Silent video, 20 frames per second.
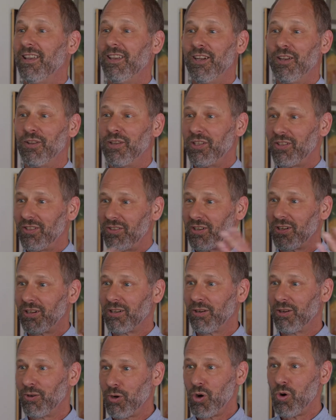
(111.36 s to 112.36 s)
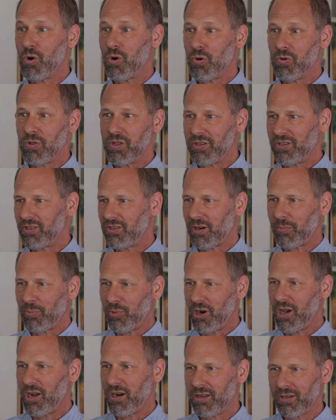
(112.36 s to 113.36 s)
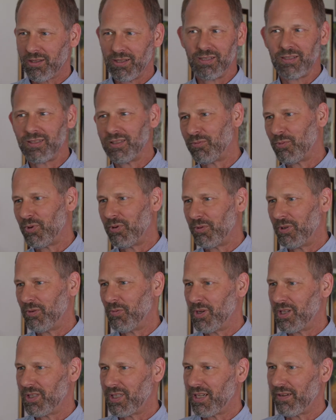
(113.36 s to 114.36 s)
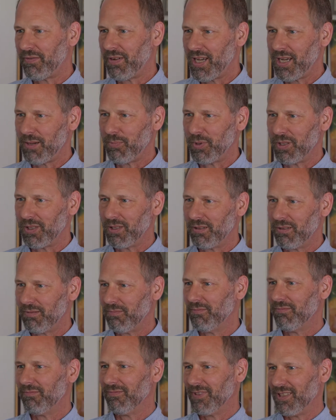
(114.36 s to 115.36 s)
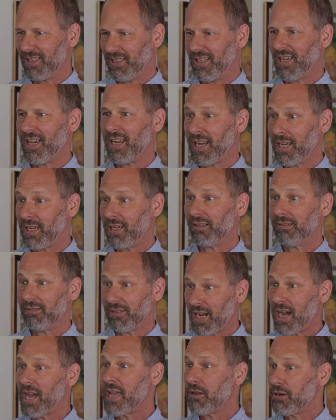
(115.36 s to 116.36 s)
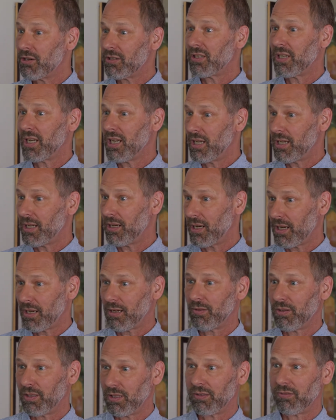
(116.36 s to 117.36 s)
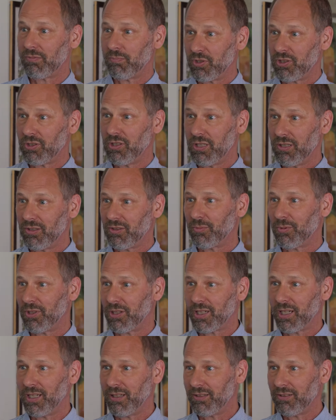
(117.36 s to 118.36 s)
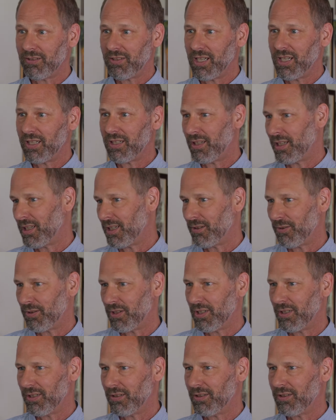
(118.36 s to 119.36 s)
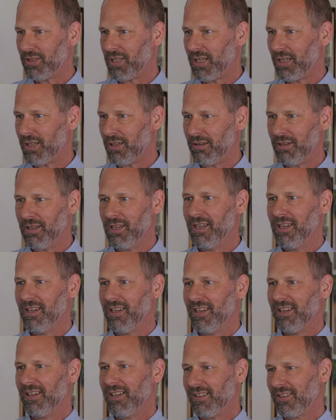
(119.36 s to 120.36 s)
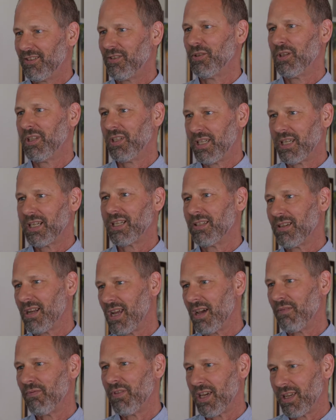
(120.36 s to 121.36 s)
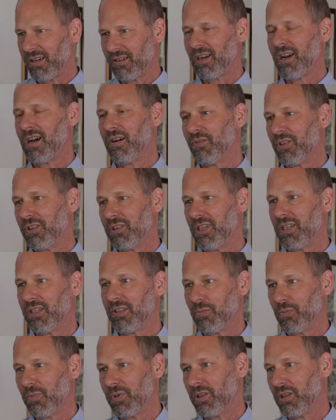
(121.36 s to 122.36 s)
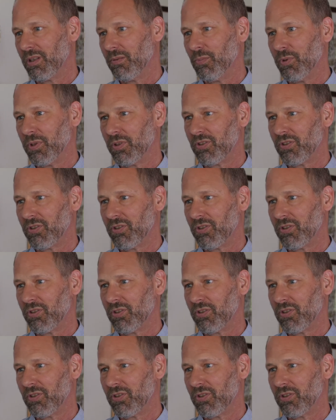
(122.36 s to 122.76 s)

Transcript: this is our goal, this is our product, this is what we want to have happen. And I understand how these machines work. I understand the language, I understand, so that they can have that conversation with